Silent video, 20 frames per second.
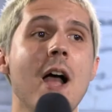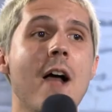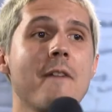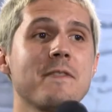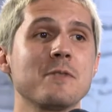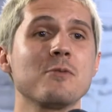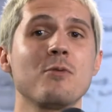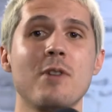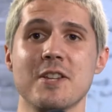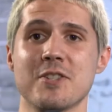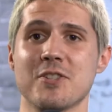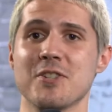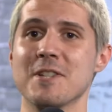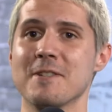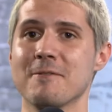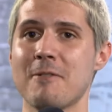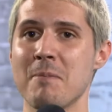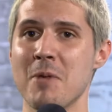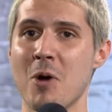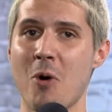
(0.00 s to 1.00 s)
have some
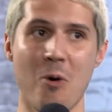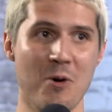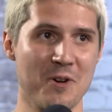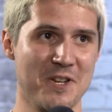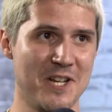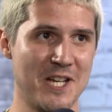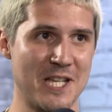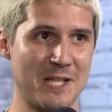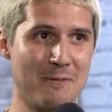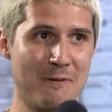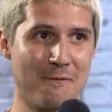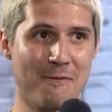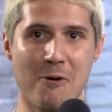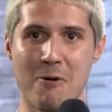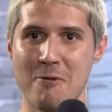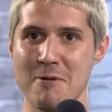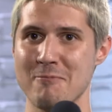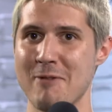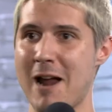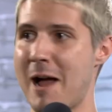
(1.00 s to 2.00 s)
questions from the audience
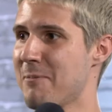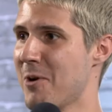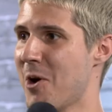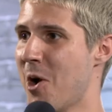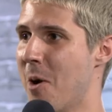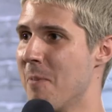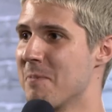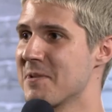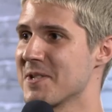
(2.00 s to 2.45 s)
before we wrap up.